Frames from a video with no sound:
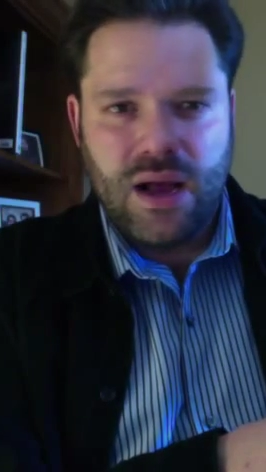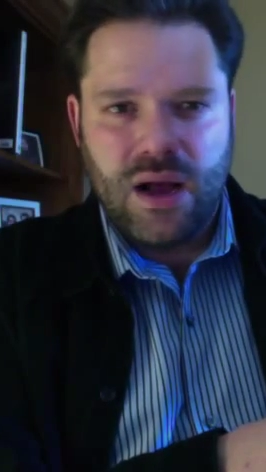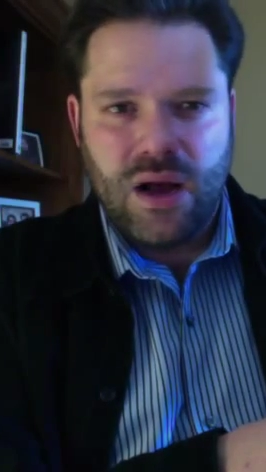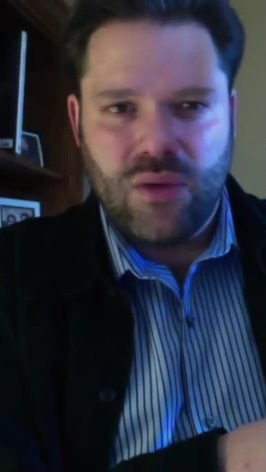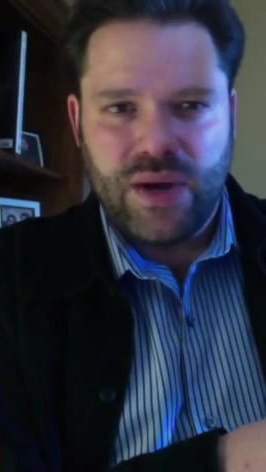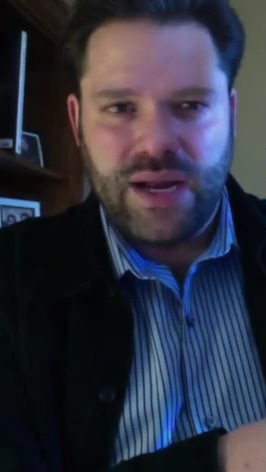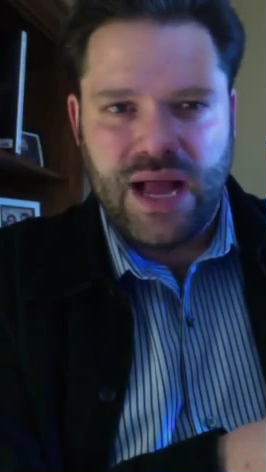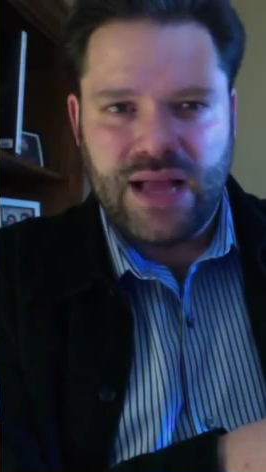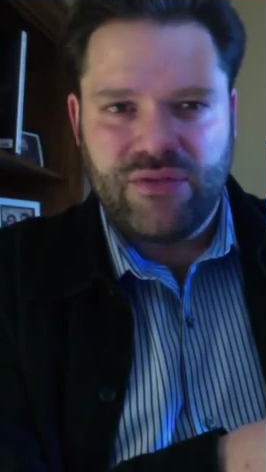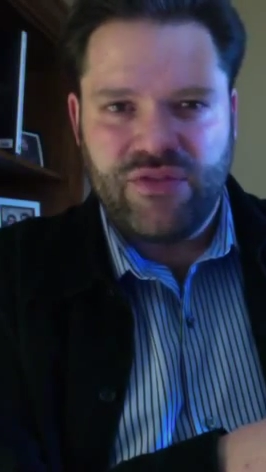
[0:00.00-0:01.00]
Already
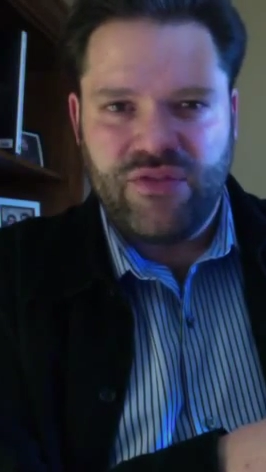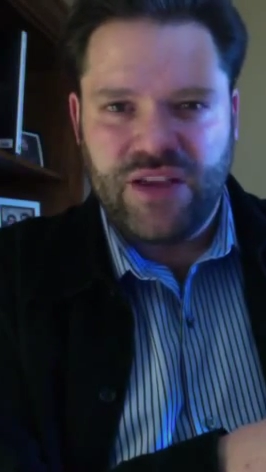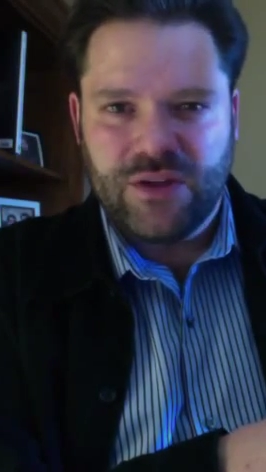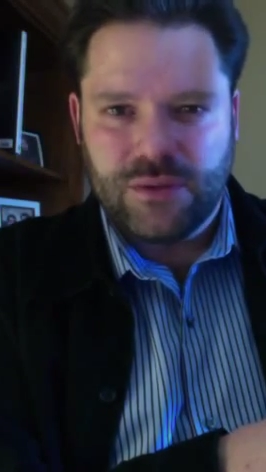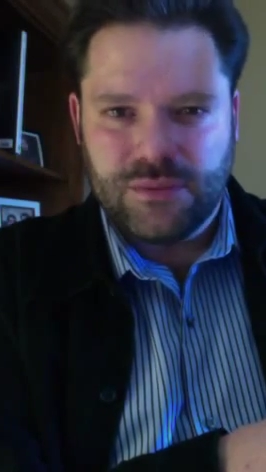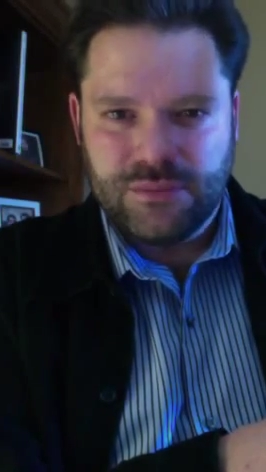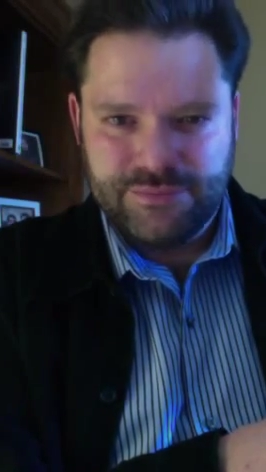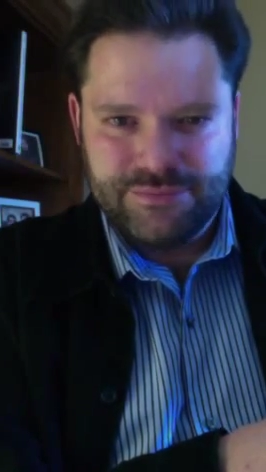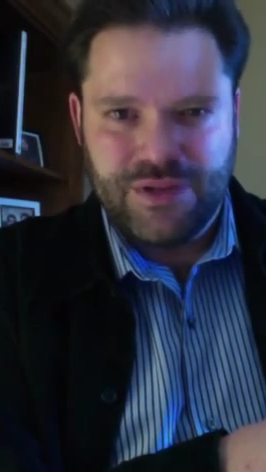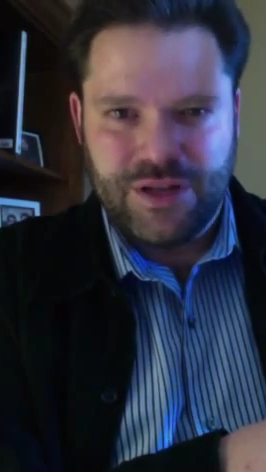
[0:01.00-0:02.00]
I can feel
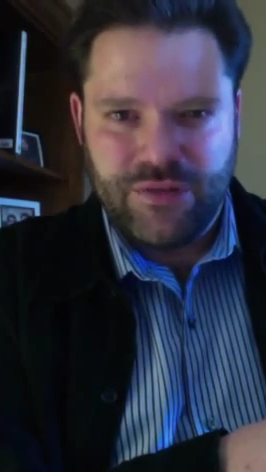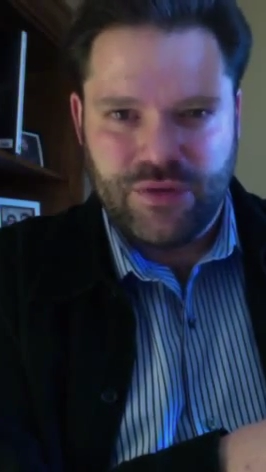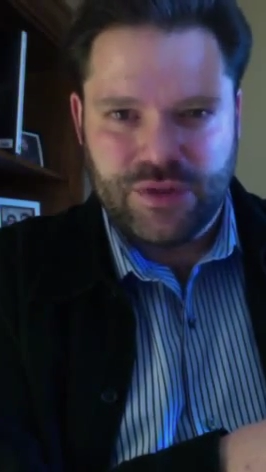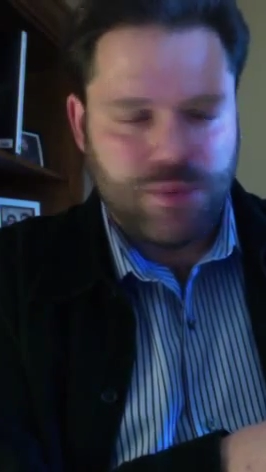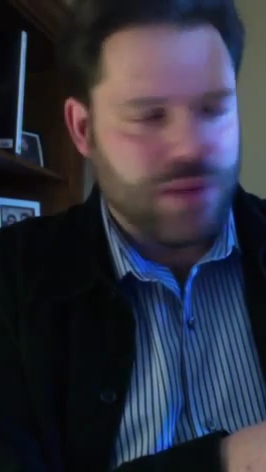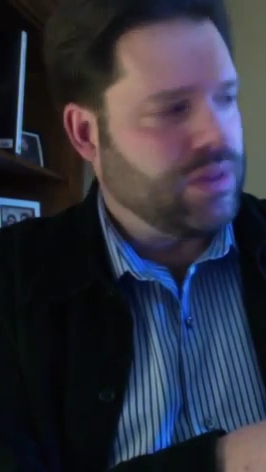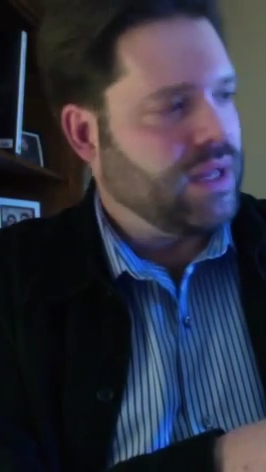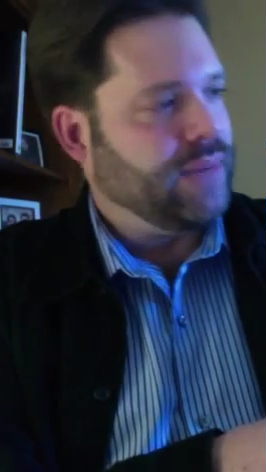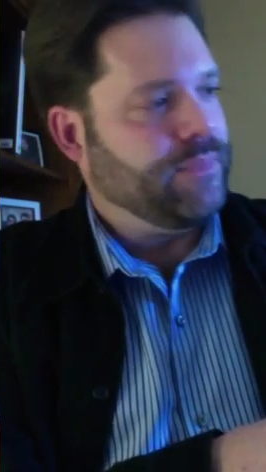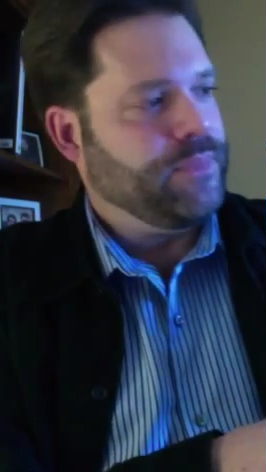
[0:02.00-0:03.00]
the difference in my playing.